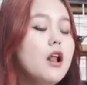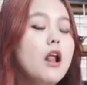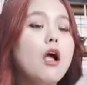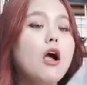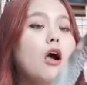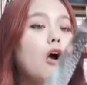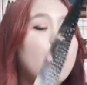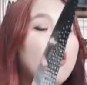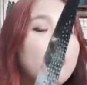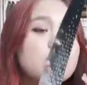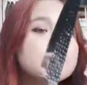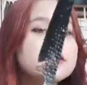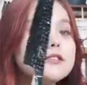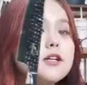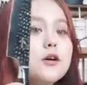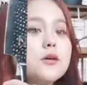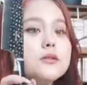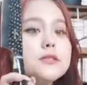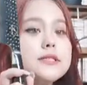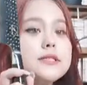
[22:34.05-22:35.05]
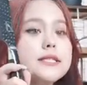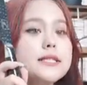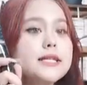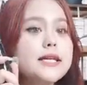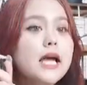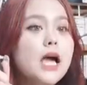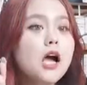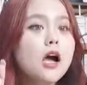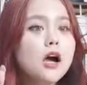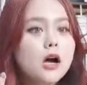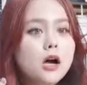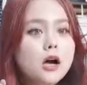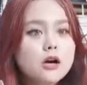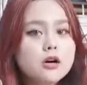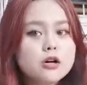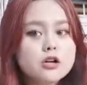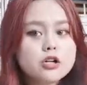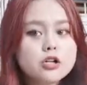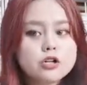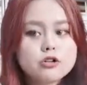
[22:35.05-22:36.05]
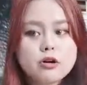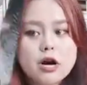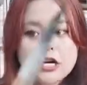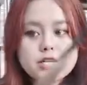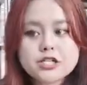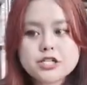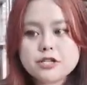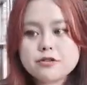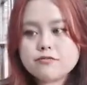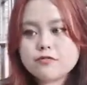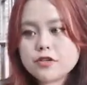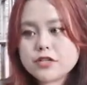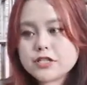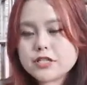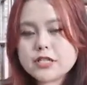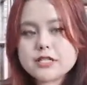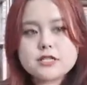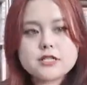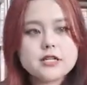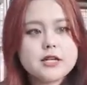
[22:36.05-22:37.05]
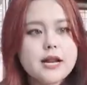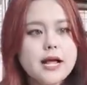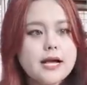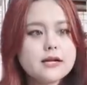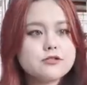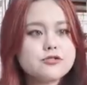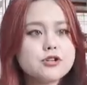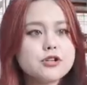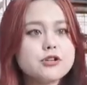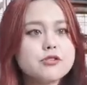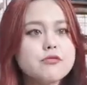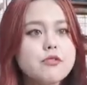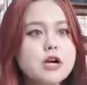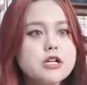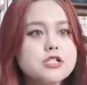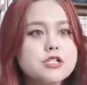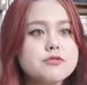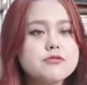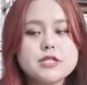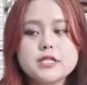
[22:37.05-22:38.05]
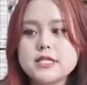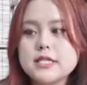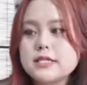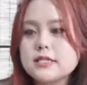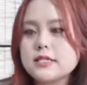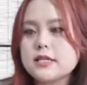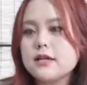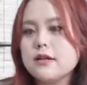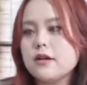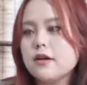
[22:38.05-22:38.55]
also the corrosion resistant, extra corrosion resistant.